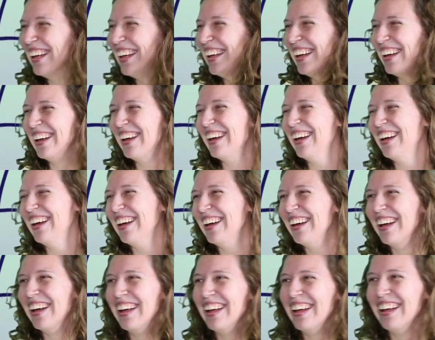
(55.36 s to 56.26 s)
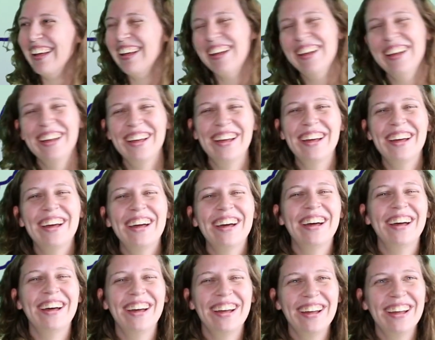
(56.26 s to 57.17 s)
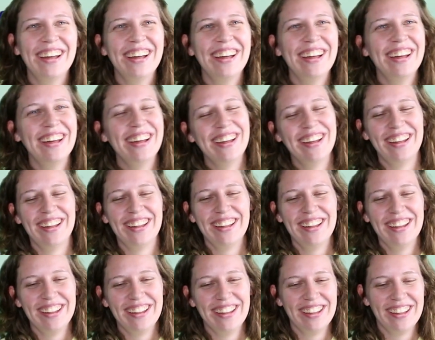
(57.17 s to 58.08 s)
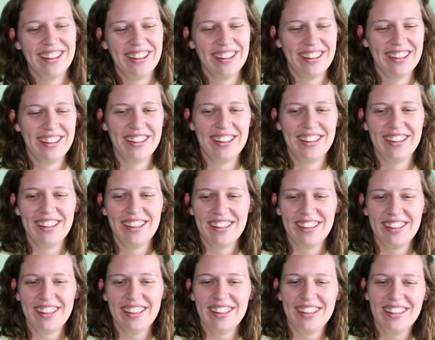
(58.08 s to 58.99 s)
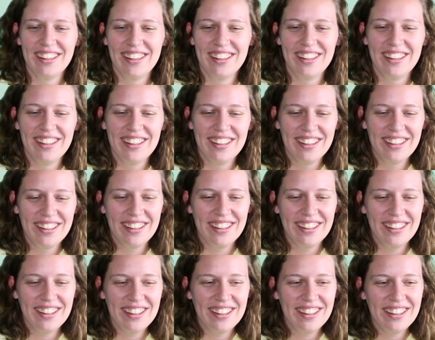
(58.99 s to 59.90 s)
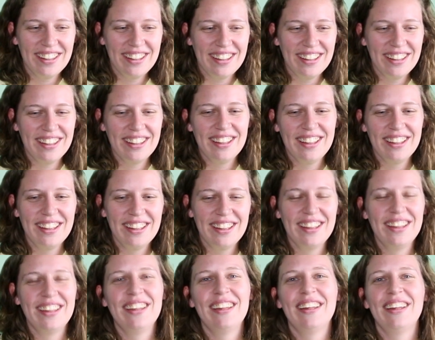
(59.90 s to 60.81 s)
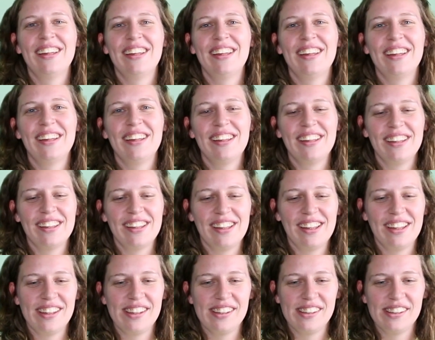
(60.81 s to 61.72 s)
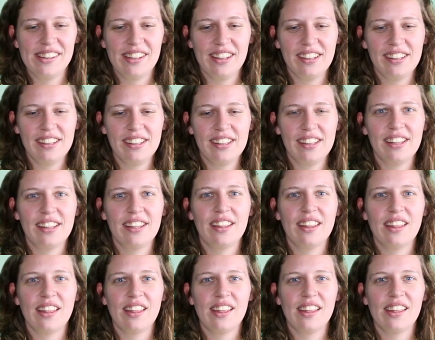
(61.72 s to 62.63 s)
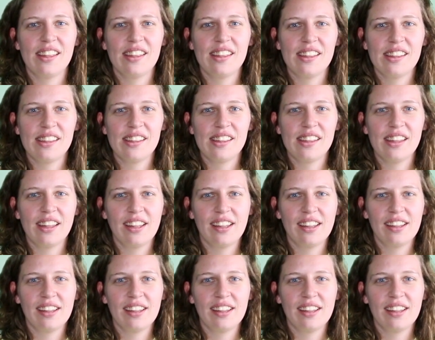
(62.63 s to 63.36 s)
(silent)